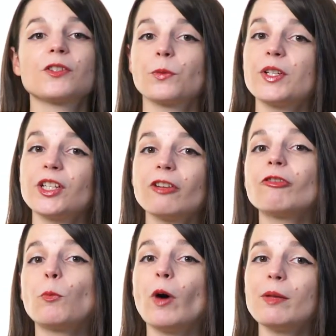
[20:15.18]
Switching
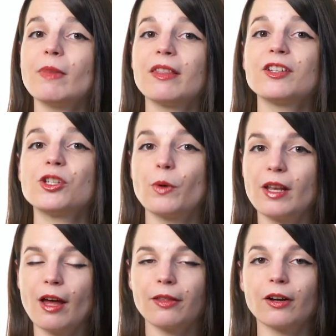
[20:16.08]
from one method to
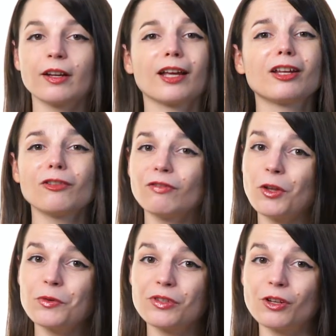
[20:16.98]
another can
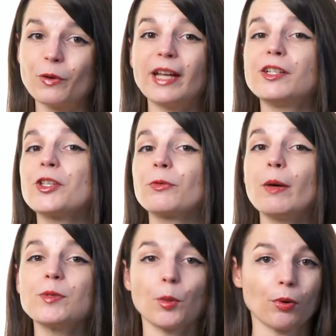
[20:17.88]
confuse you and
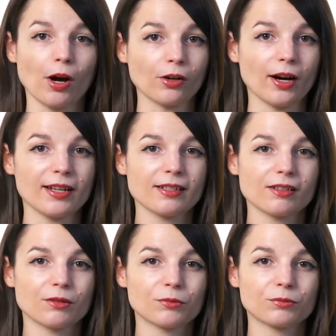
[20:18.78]
disrupt your progress.